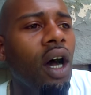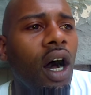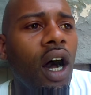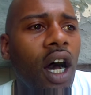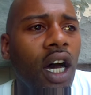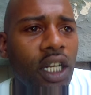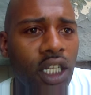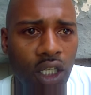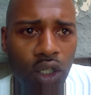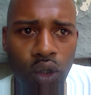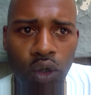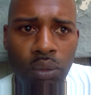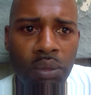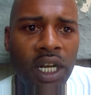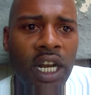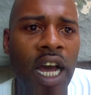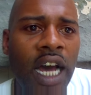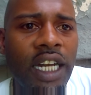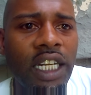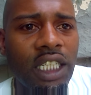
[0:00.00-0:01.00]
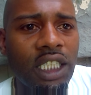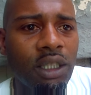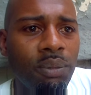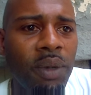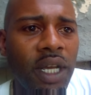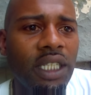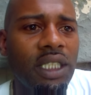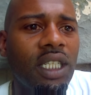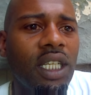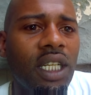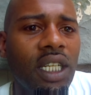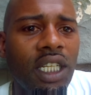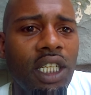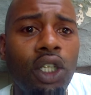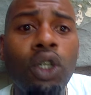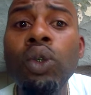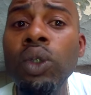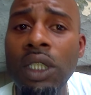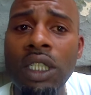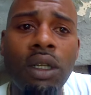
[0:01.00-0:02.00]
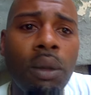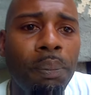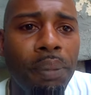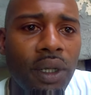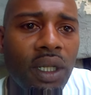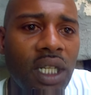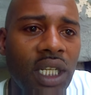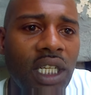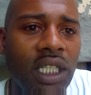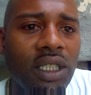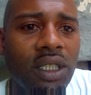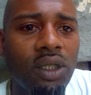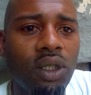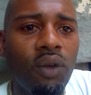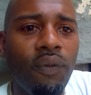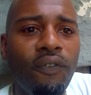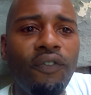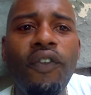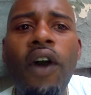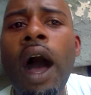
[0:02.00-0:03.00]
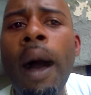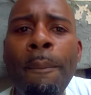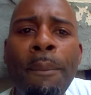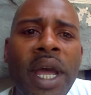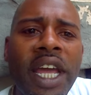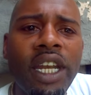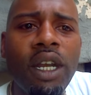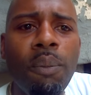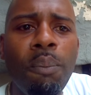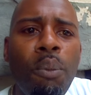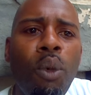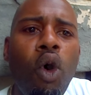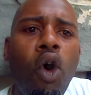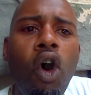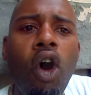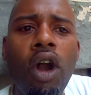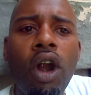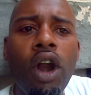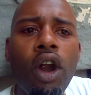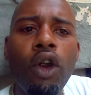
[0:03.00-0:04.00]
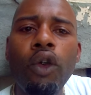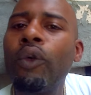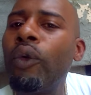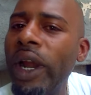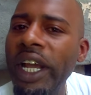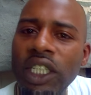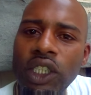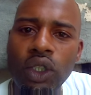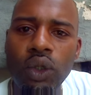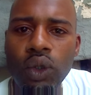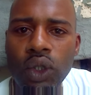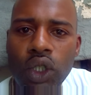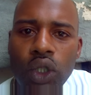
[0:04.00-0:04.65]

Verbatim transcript: Uh, the Illuminati is basically using the police to foment more racial